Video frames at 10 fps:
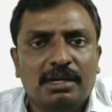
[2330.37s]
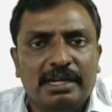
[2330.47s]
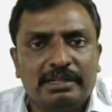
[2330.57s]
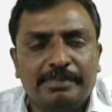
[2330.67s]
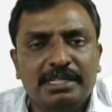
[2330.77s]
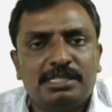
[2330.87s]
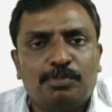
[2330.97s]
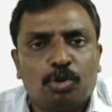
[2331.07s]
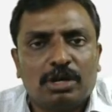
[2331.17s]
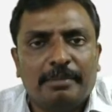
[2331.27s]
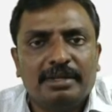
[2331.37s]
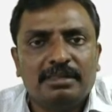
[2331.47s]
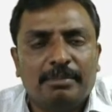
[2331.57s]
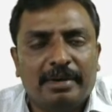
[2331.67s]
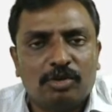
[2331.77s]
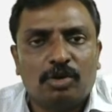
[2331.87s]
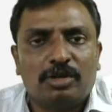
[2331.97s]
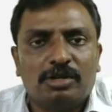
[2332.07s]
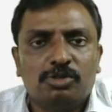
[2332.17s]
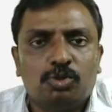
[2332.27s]
It means programming the
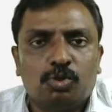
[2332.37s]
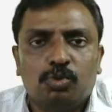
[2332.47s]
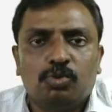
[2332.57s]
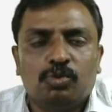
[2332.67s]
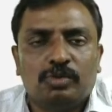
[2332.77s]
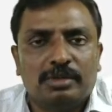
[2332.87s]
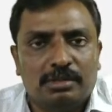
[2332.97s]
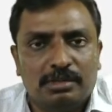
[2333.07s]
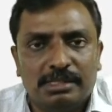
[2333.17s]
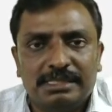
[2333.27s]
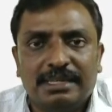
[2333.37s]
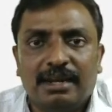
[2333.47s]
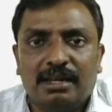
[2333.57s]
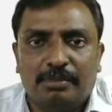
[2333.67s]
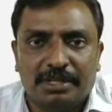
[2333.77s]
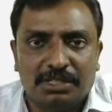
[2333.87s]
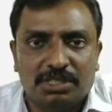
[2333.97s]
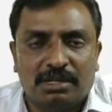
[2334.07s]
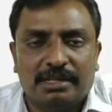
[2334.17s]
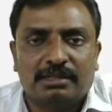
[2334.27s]
microcontroller through the serial
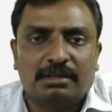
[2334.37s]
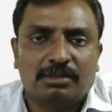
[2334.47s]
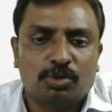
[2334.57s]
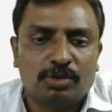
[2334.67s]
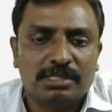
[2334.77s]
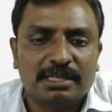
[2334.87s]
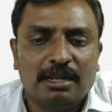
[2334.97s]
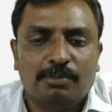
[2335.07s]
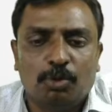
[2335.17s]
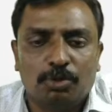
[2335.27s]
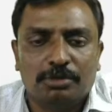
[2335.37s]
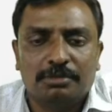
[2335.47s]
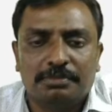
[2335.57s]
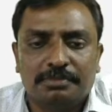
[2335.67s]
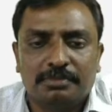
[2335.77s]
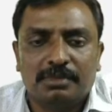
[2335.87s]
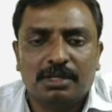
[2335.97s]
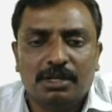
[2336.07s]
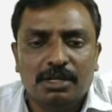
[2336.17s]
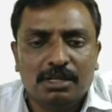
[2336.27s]
communication, like through the serial port.
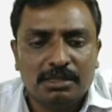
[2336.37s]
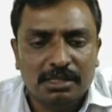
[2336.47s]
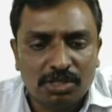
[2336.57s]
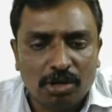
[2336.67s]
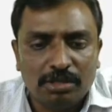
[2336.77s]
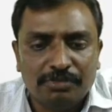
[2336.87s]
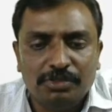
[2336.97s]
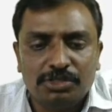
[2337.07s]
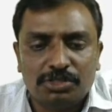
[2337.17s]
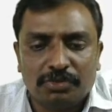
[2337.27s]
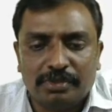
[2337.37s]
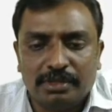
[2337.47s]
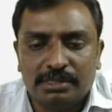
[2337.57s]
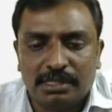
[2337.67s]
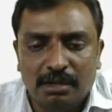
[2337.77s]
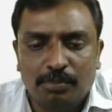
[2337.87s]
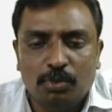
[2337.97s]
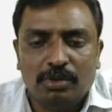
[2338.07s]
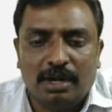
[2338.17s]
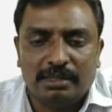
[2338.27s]
These are all the features of the serial
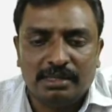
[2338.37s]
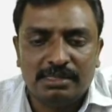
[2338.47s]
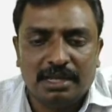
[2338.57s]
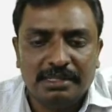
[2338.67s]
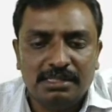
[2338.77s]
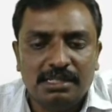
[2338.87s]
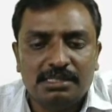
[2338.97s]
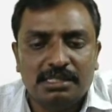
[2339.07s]
port, and this IC is